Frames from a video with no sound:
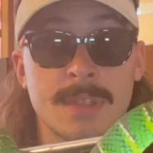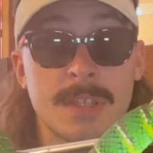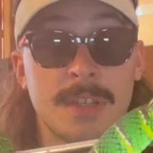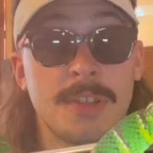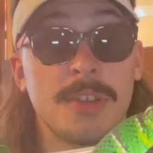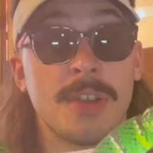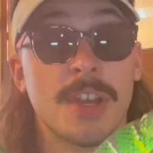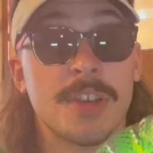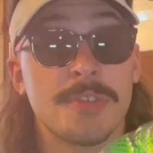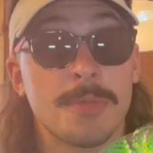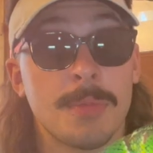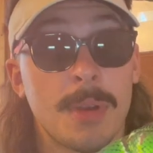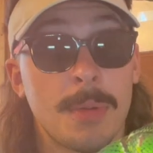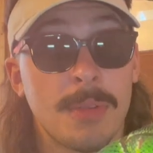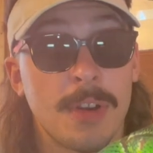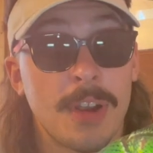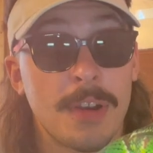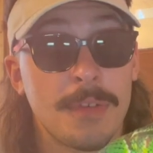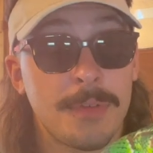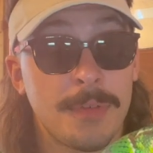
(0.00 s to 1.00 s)
You guys
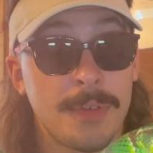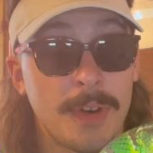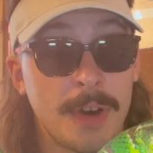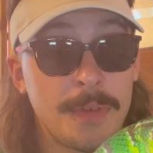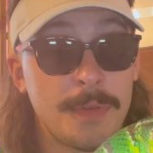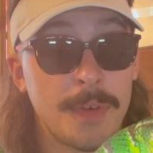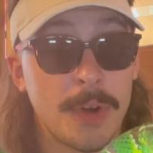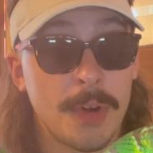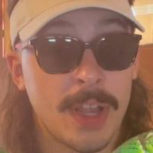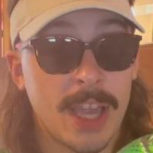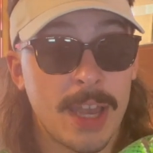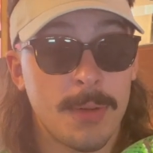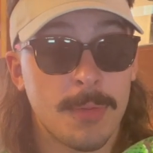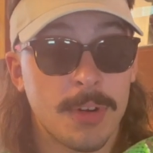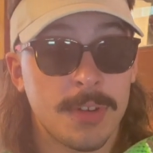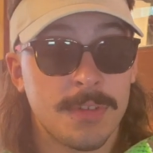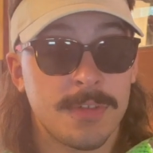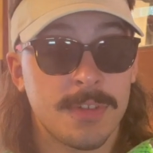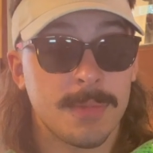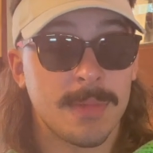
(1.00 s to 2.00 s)
remember our fun vocab
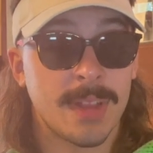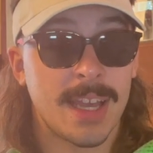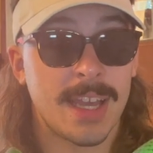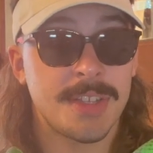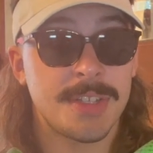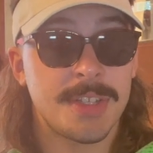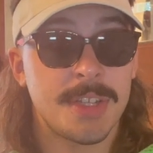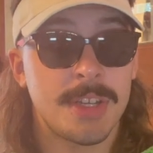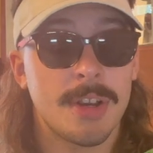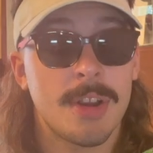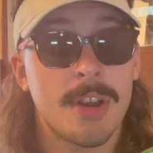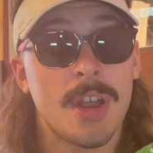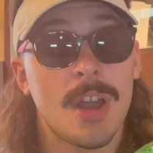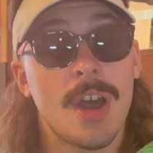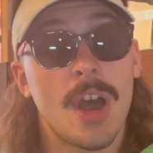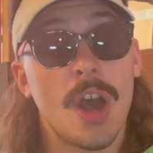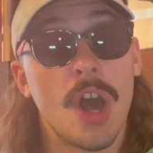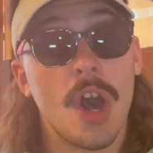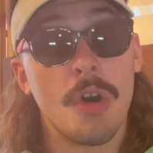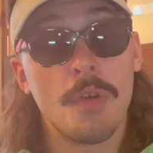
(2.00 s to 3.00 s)
word from last year?
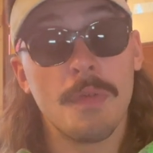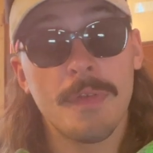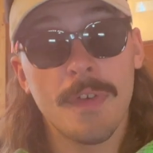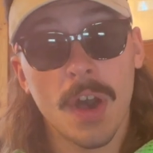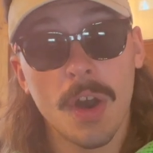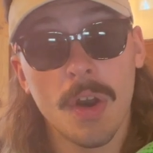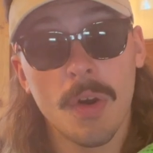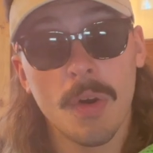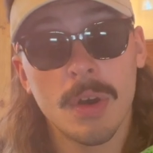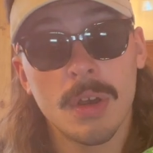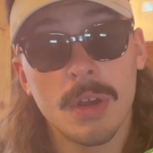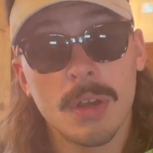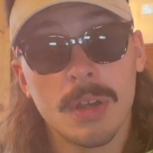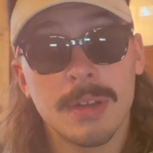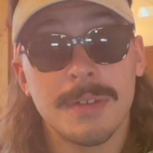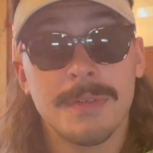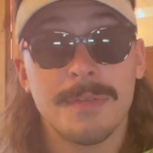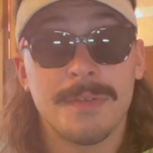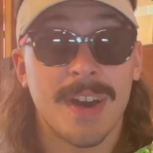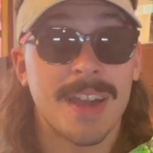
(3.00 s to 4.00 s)

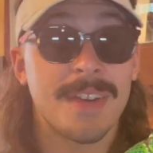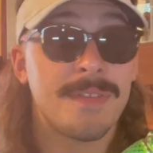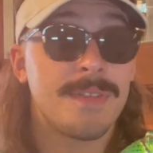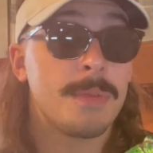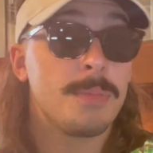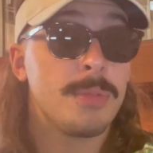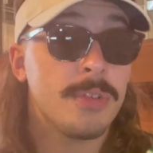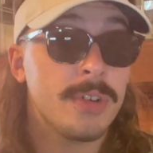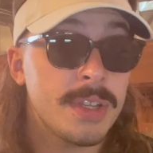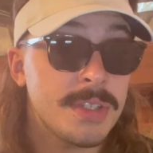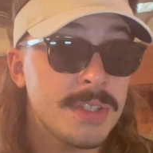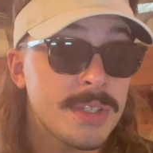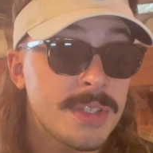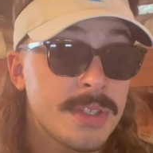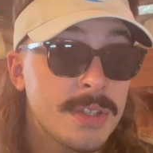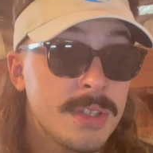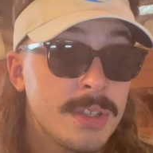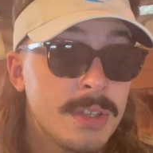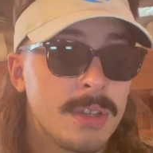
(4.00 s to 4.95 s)
Ovoviviparous?